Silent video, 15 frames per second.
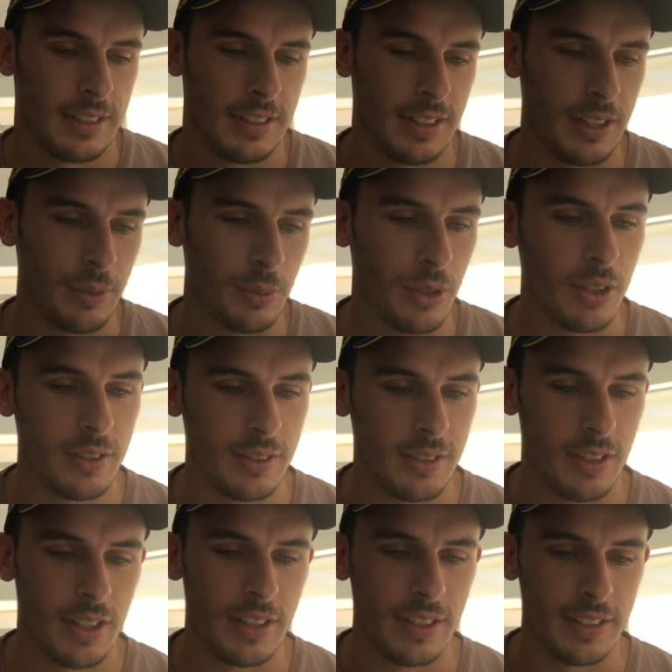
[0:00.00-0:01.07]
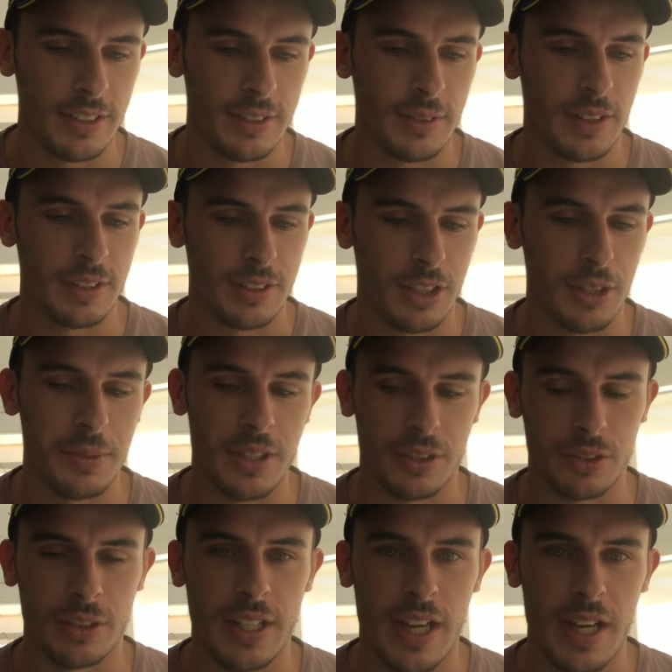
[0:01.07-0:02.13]
Tell you what, I think this one's going to be a
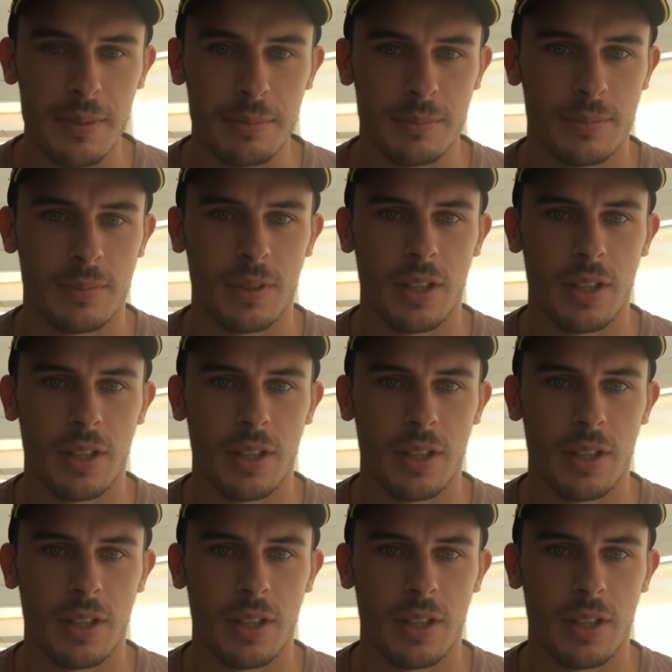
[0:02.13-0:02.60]
good game.